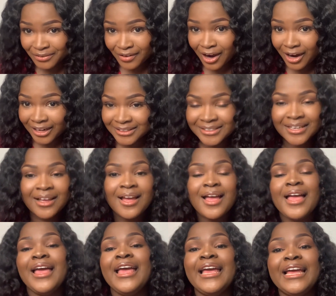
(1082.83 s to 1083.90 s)
of art.
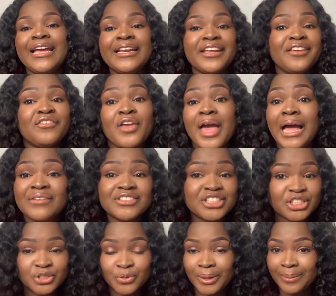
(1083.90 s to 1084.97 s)
And if you haven't
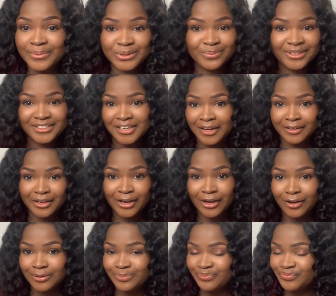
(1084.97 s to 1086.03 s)
subscribed to my
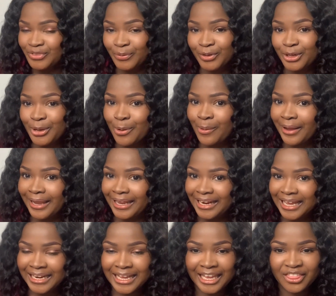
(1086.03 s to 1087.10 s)
channel, you want to go ahead
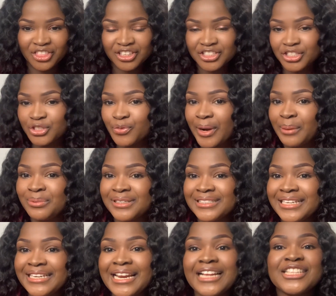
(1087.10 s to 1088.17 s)
and hit the subscribe
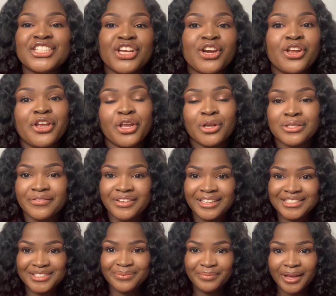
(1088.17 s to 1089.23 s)
button and turn on your
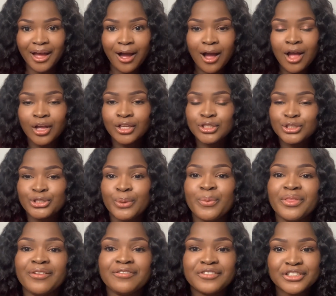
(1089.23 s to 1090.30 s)
notification bell to be
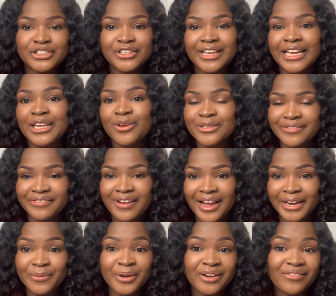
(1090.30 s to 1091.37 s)
the first to get
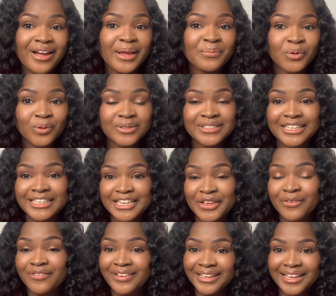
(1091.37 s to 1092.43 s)
notified whenever I post a
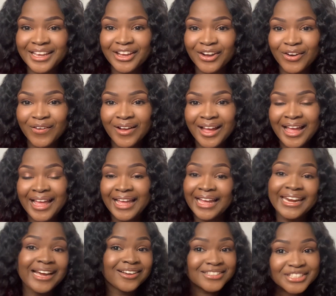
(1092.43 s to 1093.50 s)
new video.
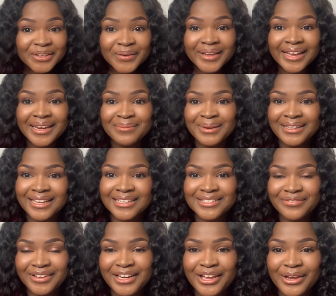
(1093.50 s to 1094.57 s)
And I'll see you again in my next
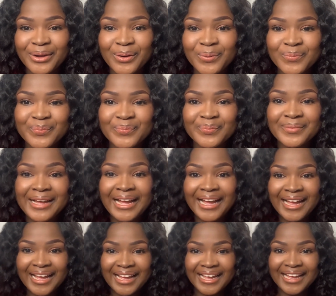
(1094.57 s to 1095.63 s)
video.
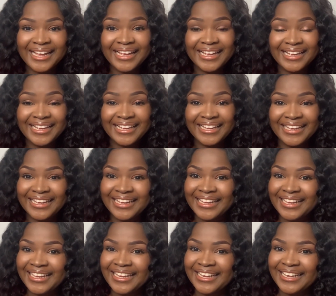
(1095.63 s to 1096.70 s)

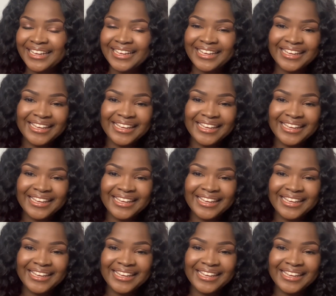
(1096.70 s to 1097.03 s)
Bye.